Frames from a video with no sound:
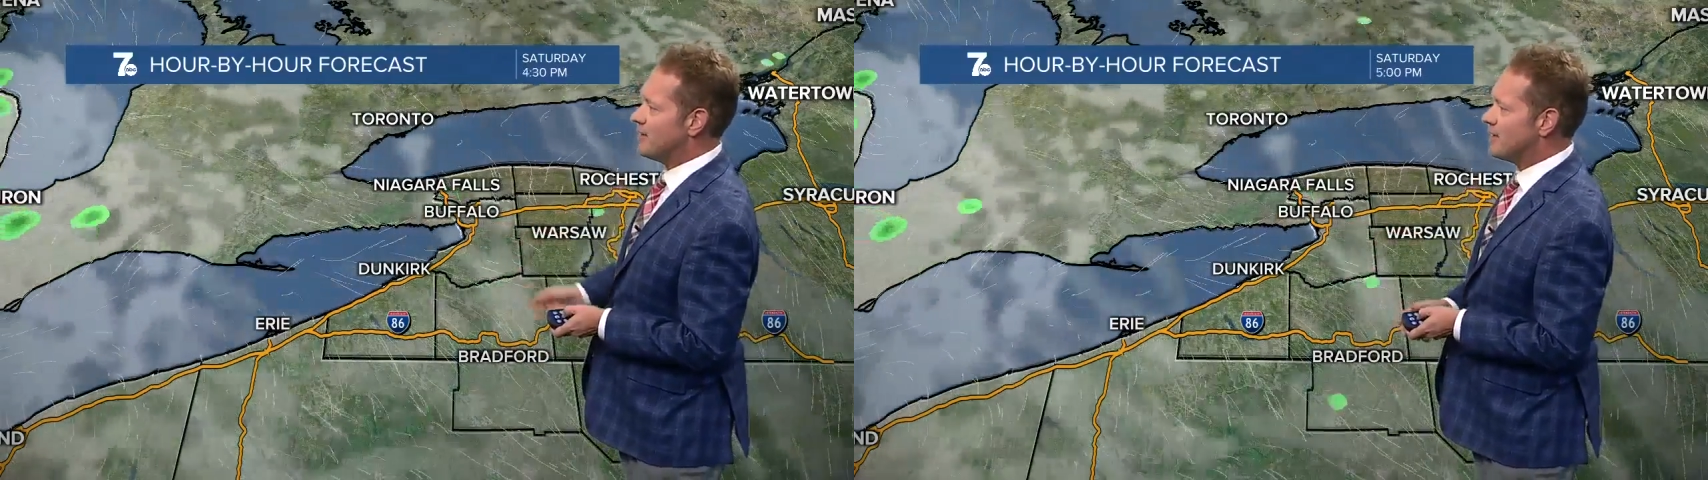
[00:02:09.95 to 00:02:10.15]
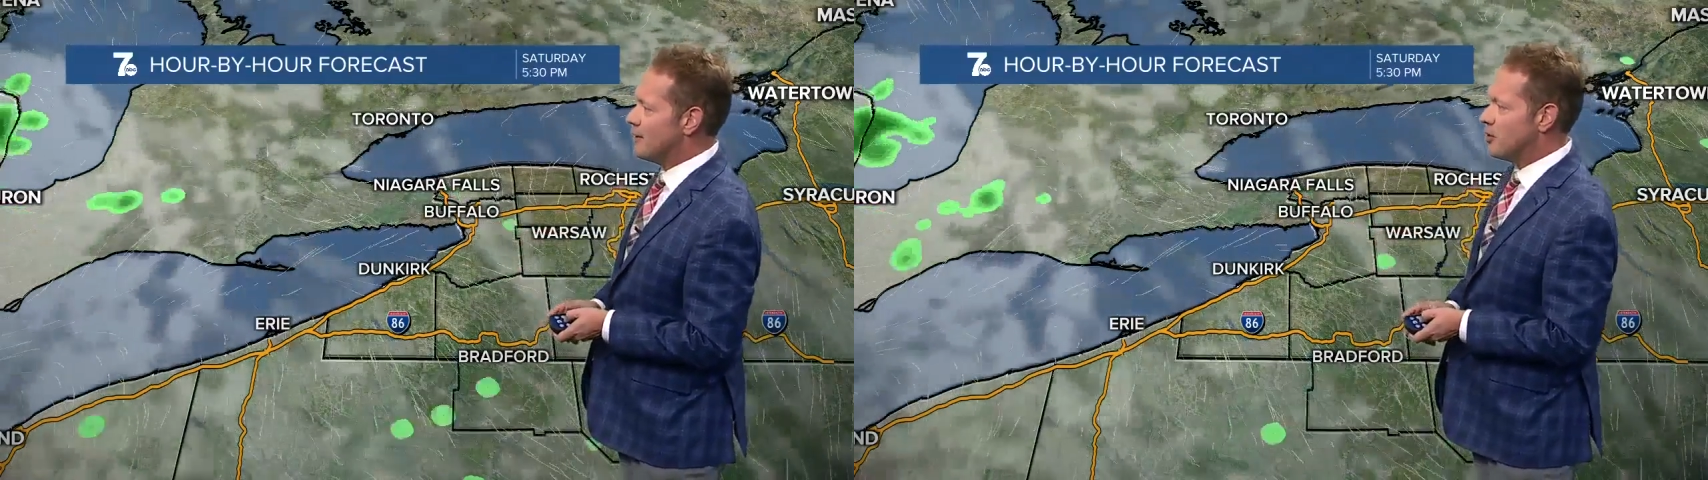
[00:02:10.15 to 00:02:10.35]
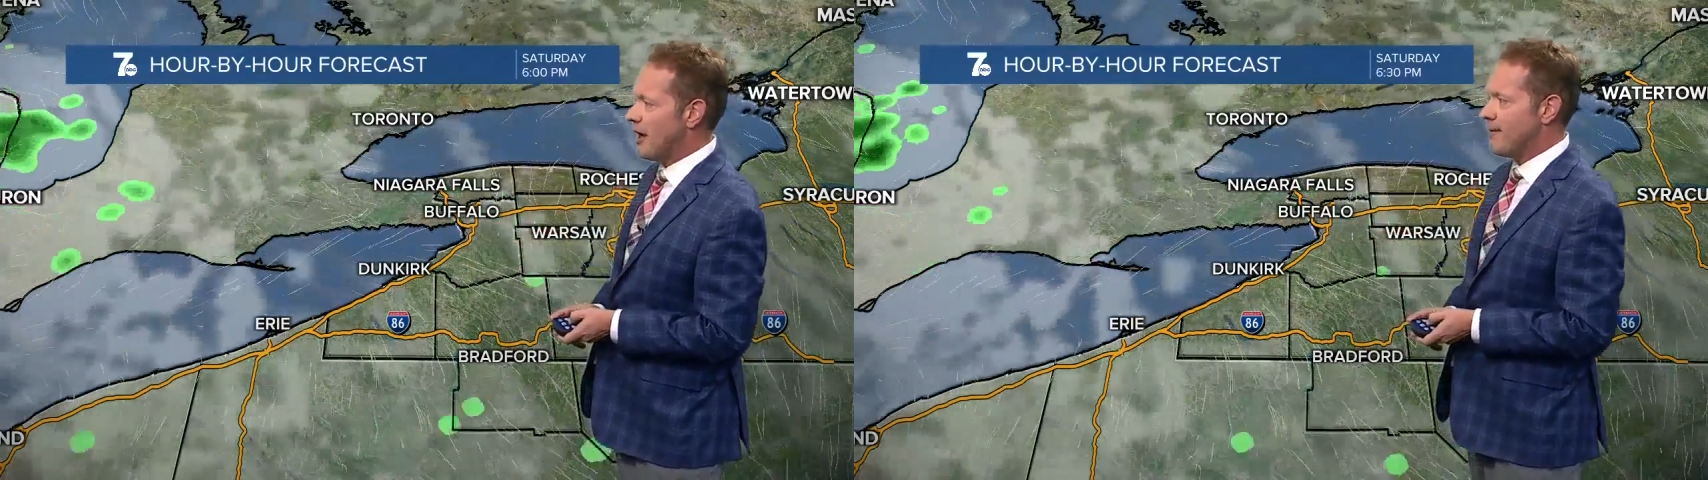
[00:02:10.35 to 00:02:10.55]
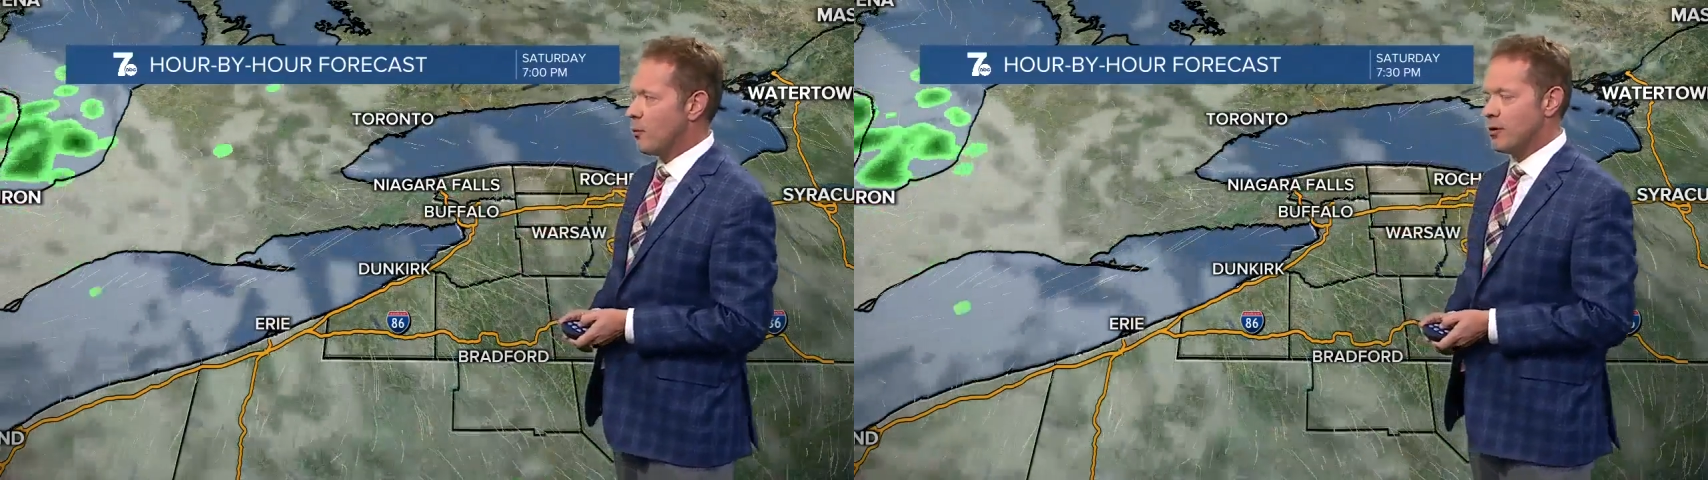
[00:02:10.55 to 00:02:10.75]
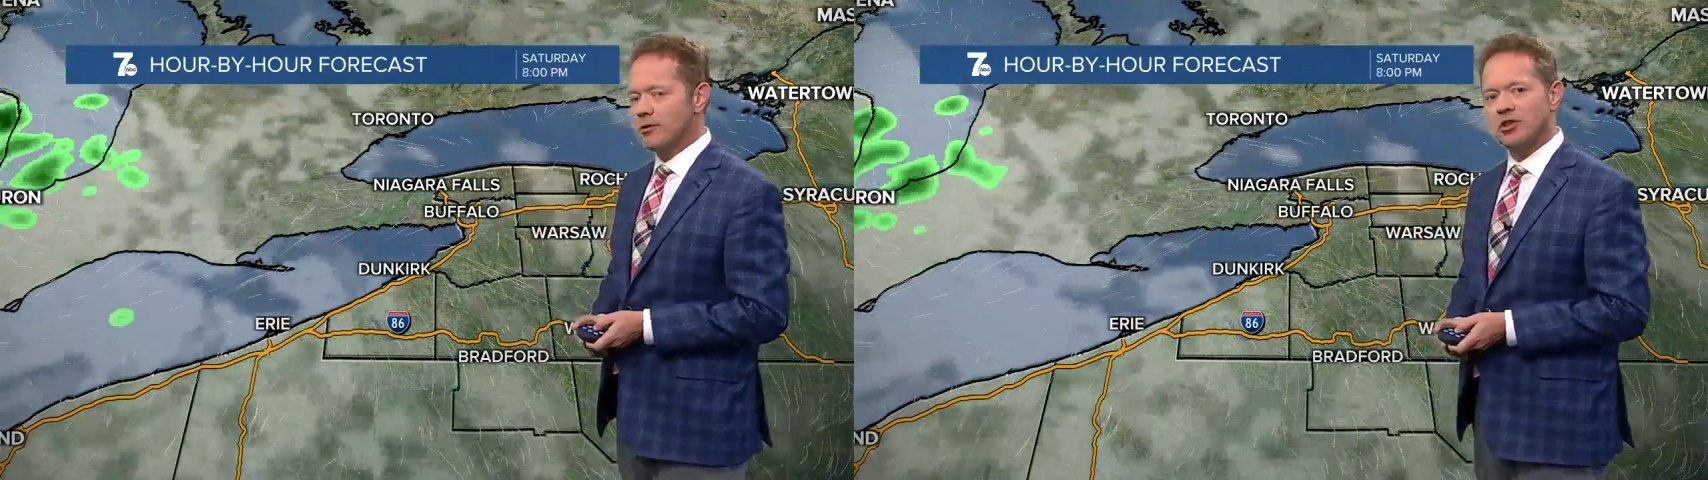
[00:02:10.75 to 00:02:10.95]
and sunshine
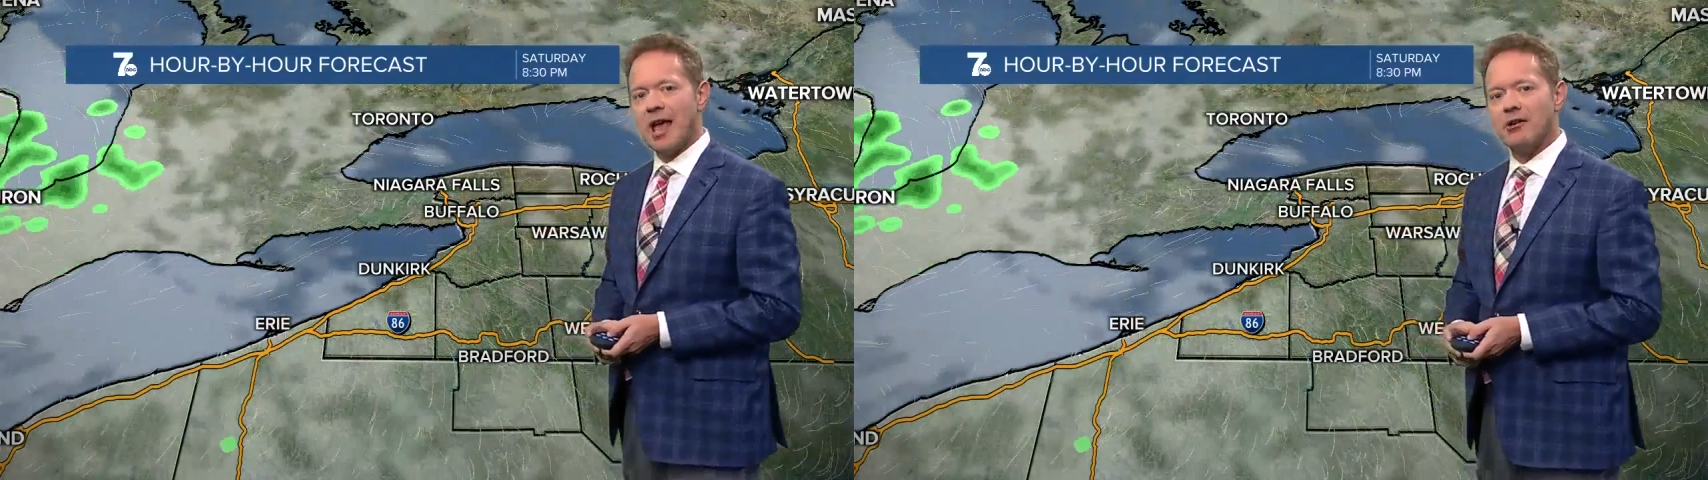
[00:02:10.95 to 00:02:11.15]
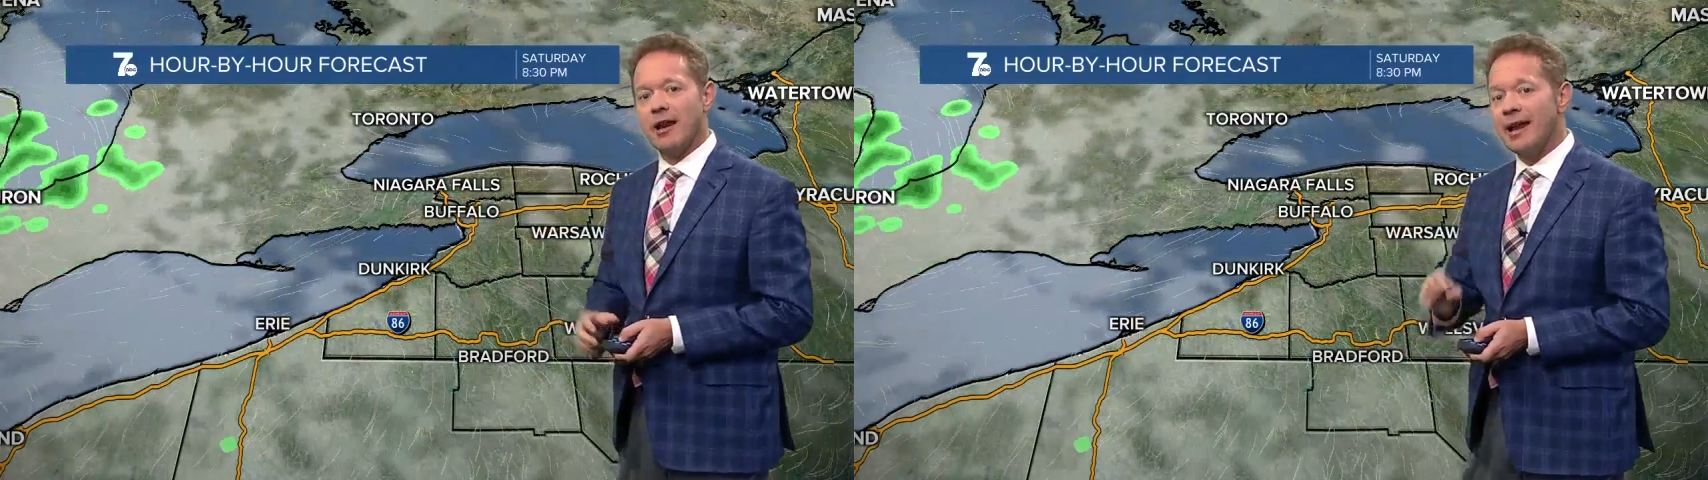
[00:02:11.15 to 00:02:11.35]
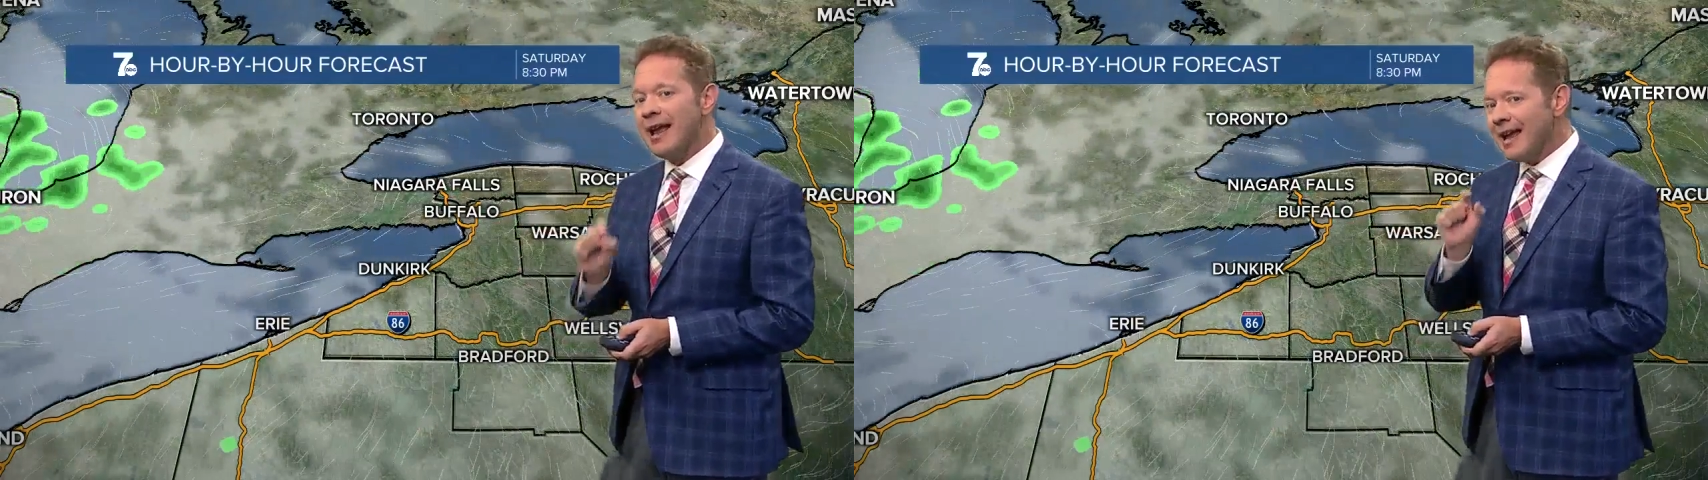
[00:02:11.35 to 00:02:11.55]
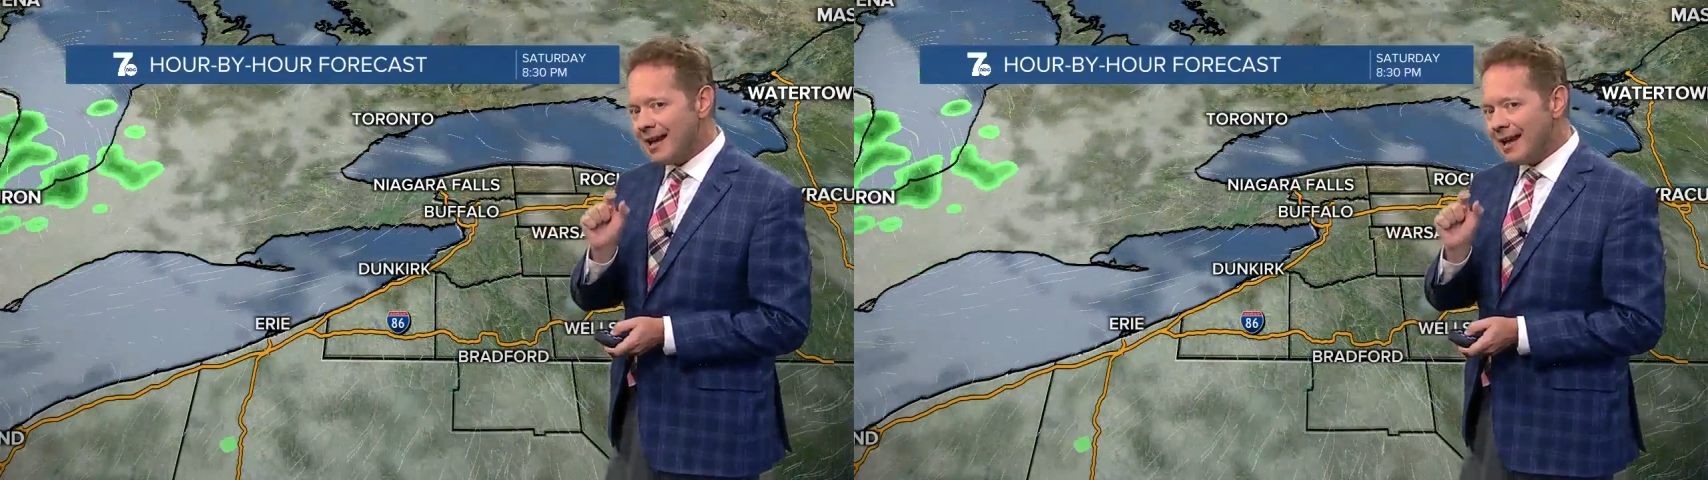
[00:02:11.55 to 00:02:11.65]
for your Saturday.